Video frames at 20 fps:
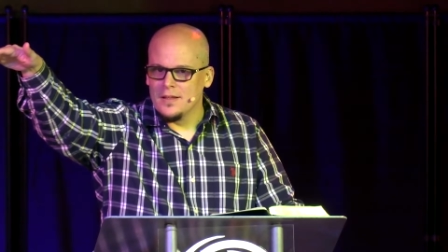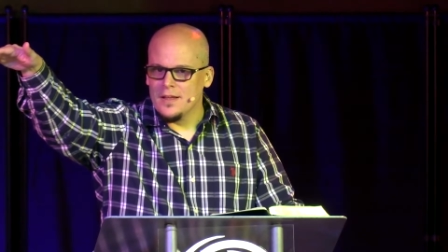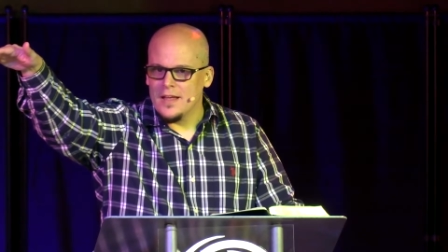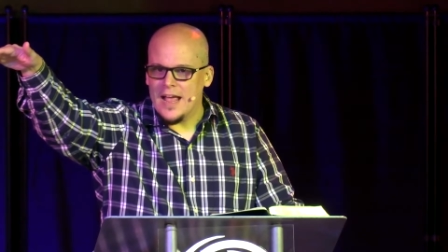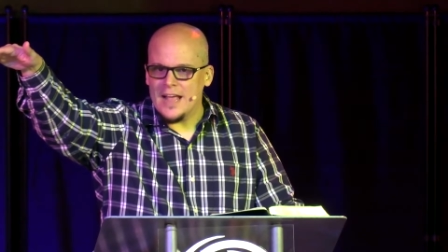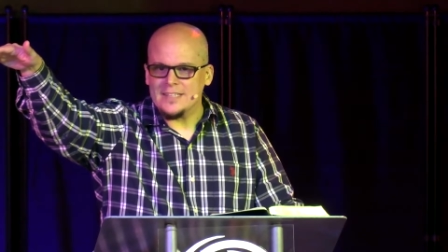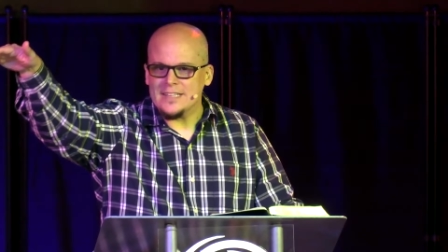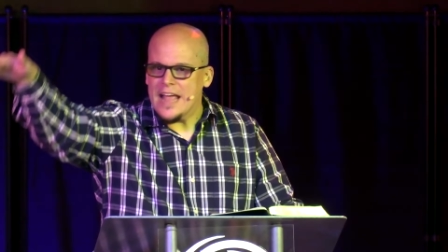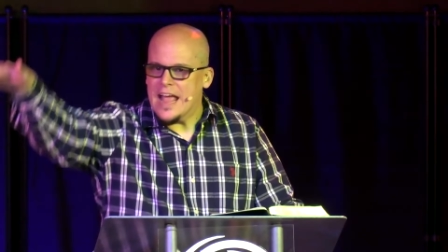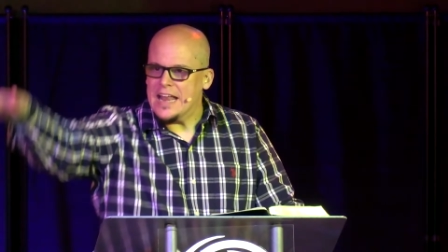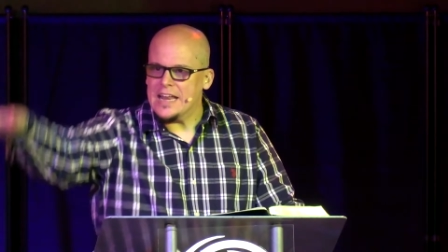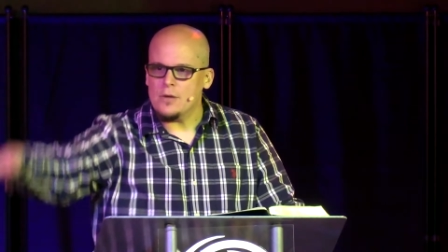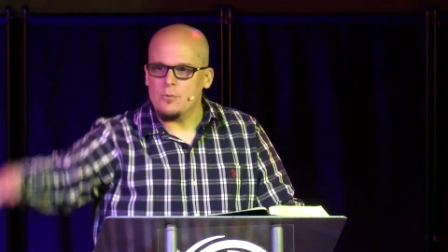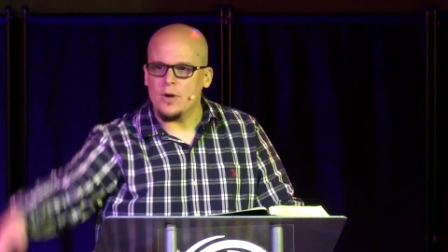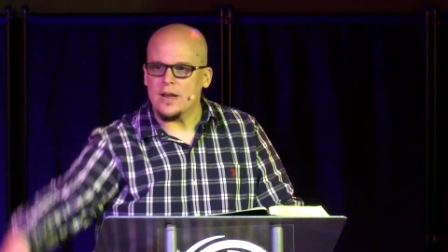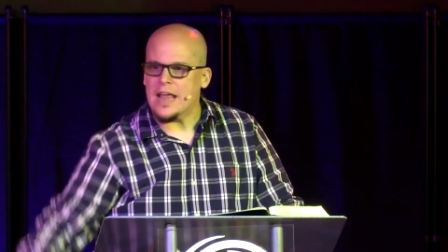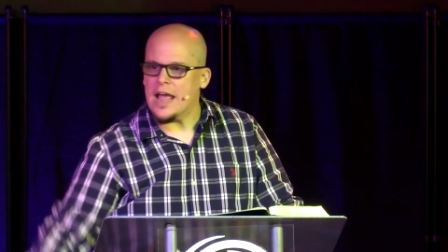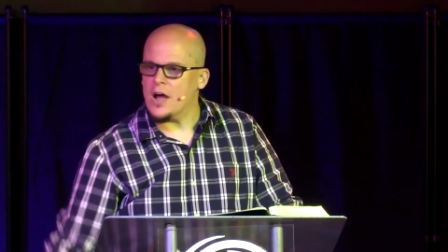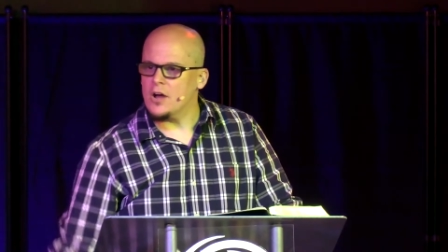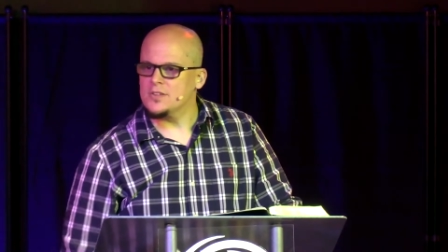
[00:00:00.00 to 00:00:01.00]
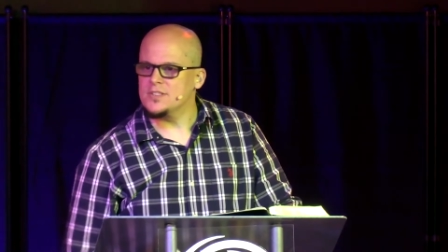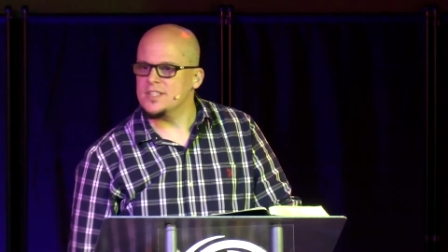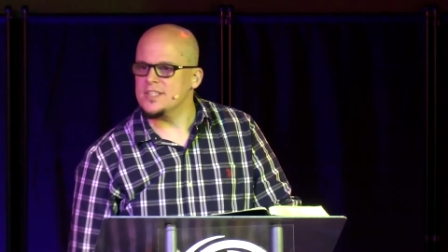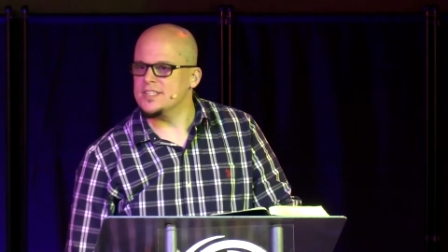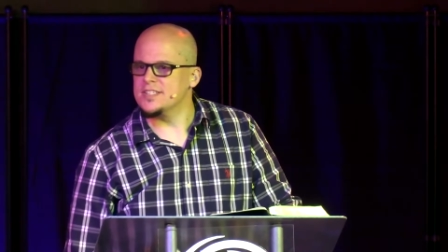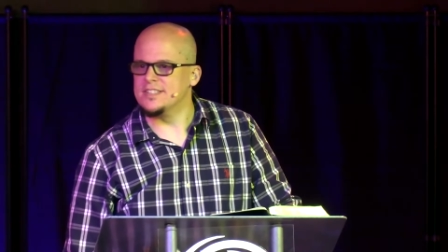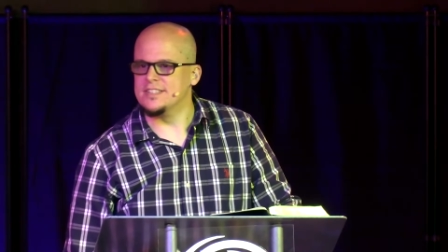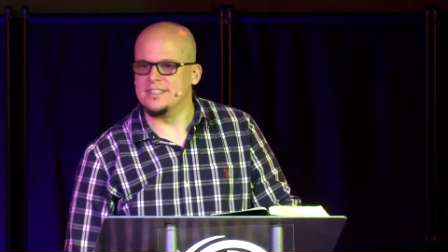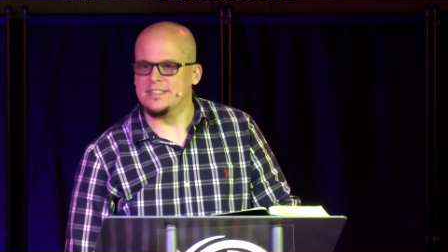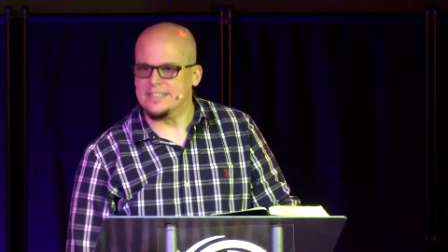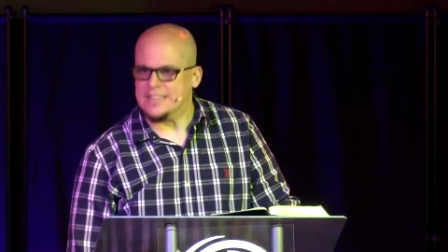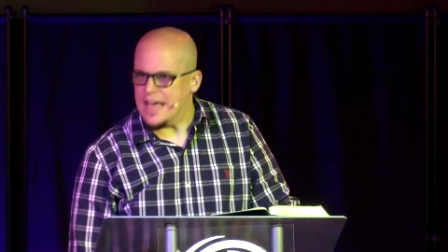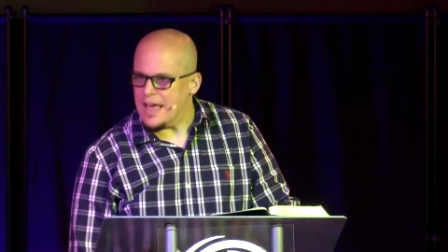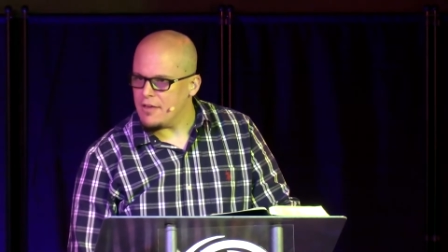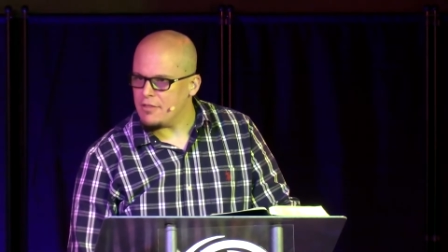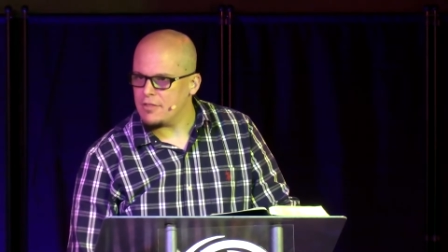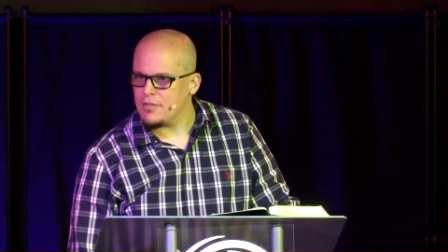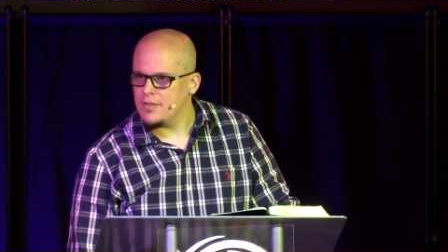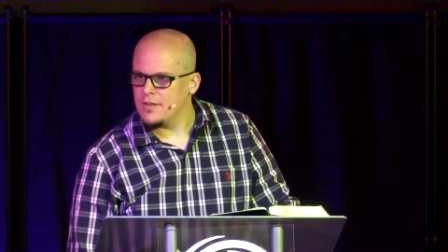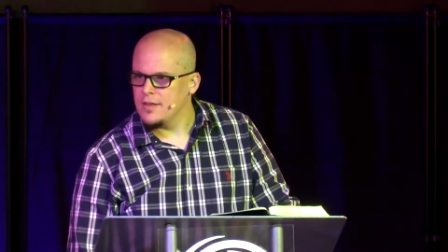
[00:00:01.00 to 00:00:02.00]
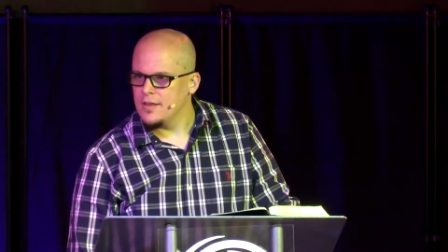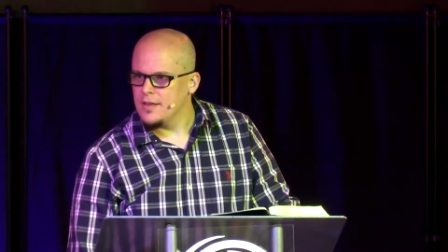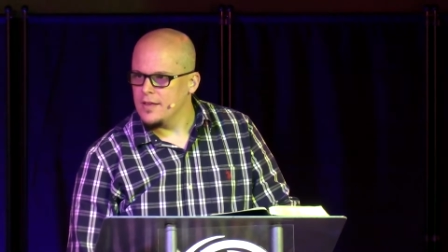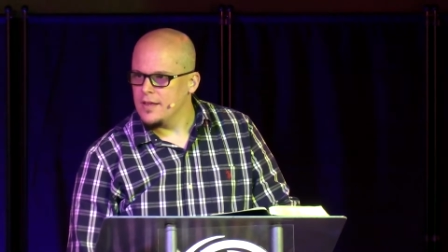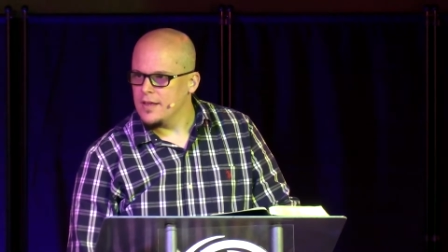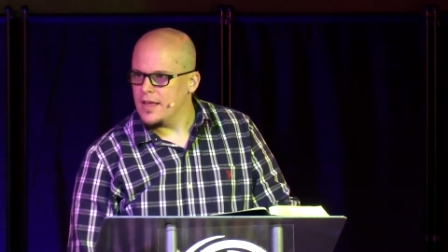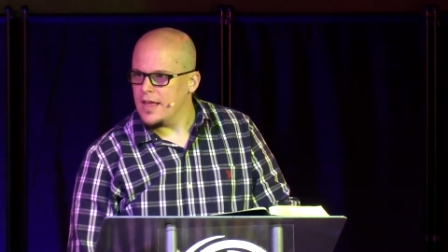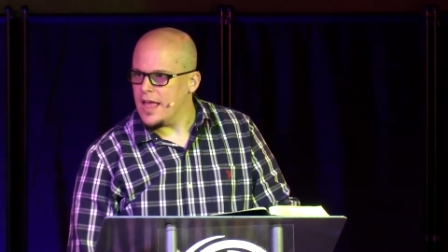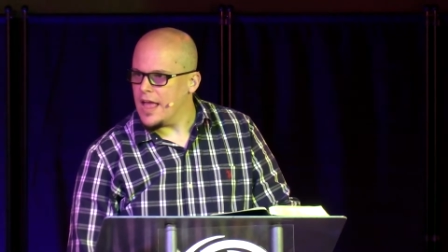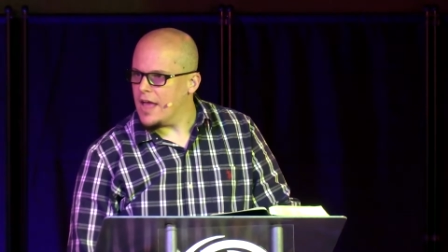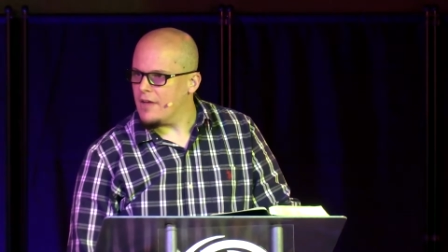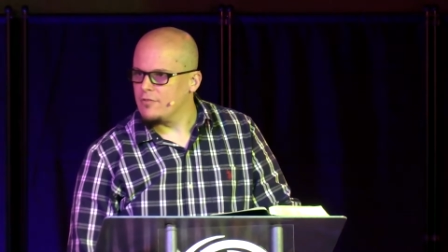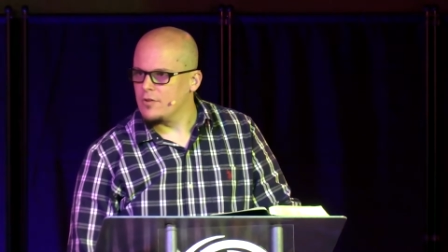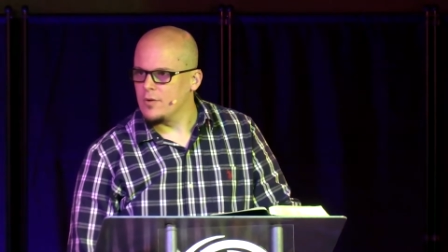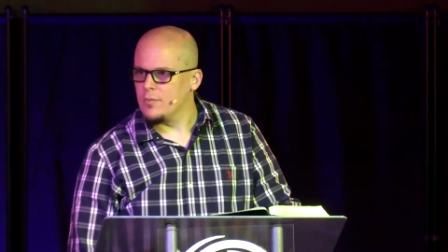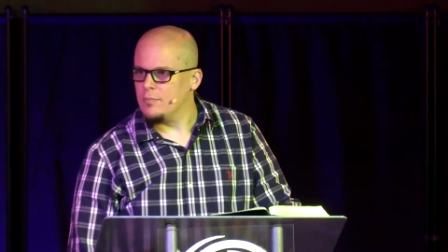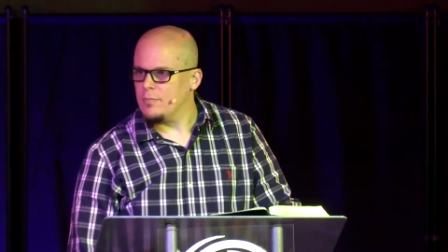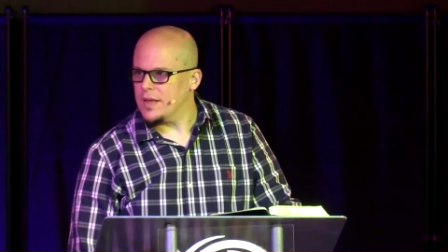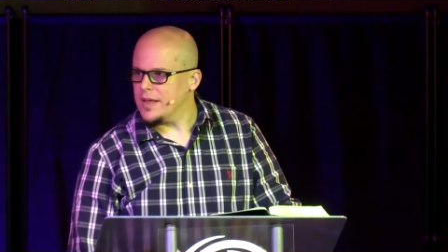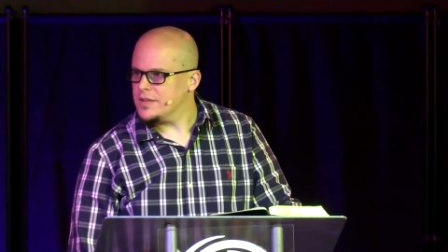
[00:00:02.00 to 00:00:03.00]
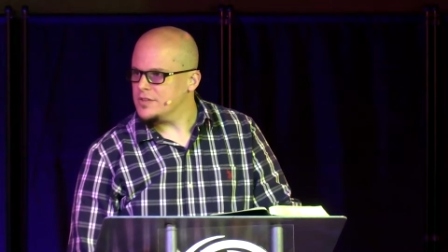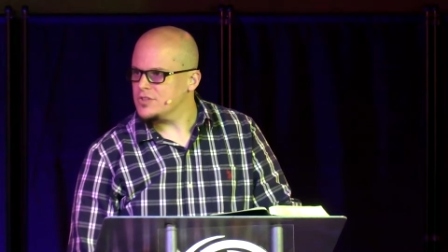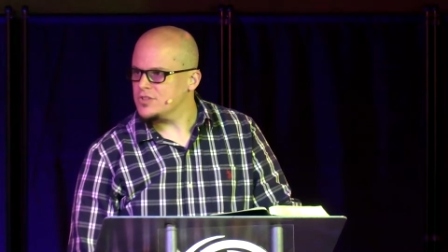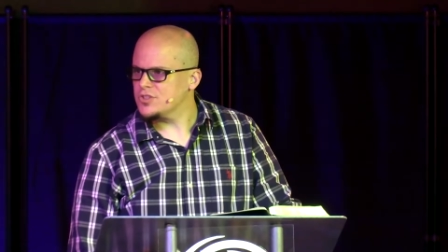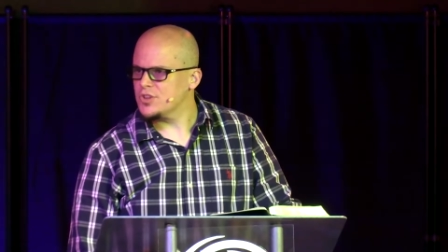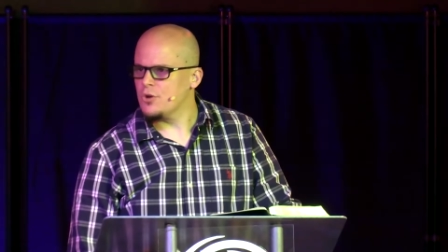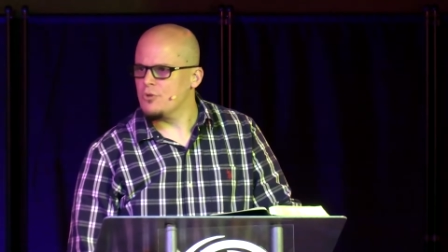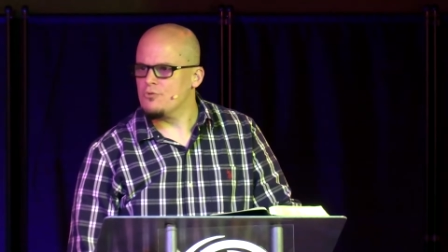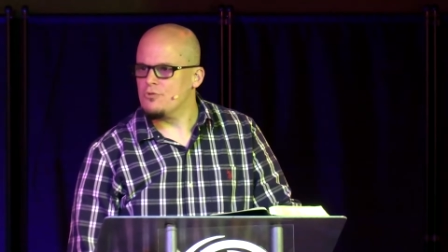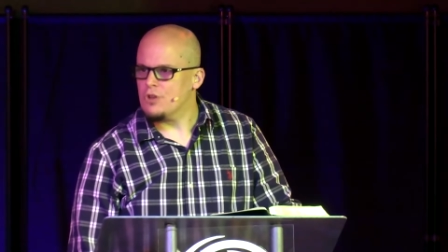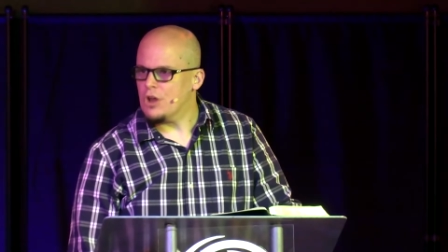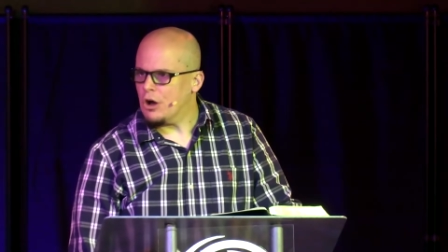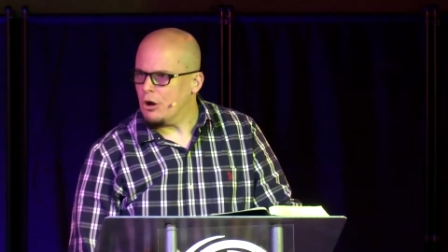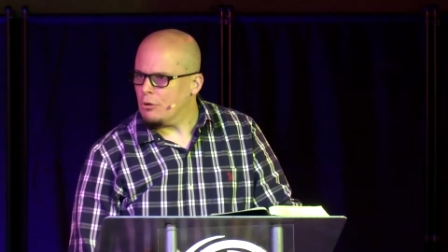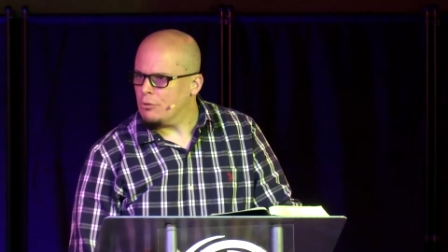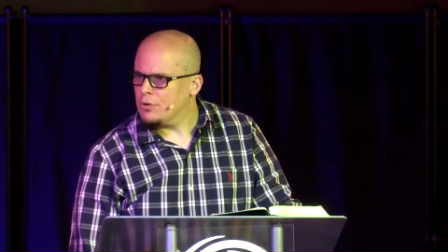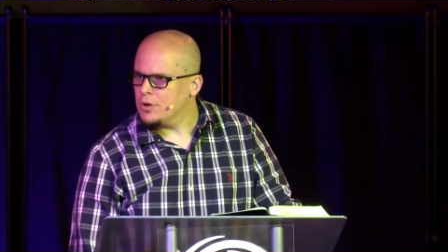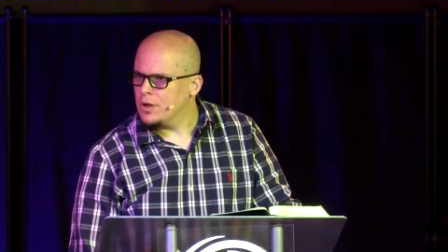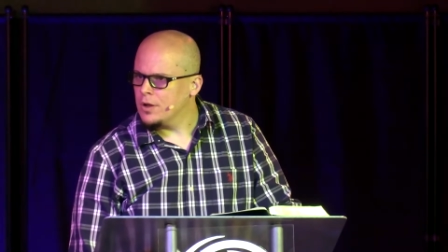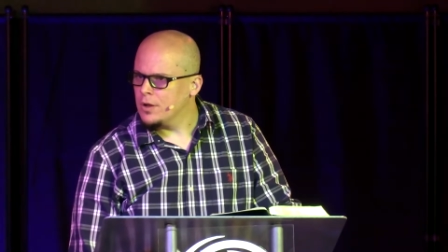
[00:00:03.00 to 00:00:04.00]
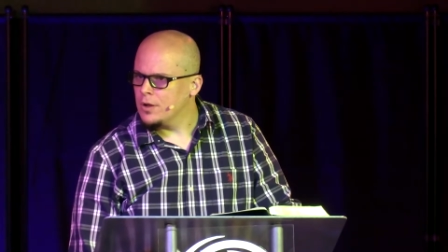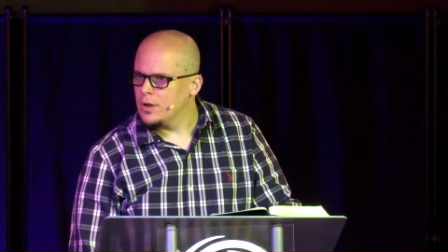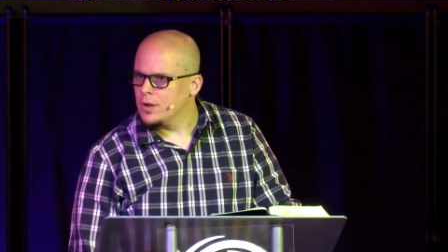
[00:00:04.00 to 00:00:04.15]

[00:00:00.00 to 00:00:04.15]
Has anyone else's death ever been so known?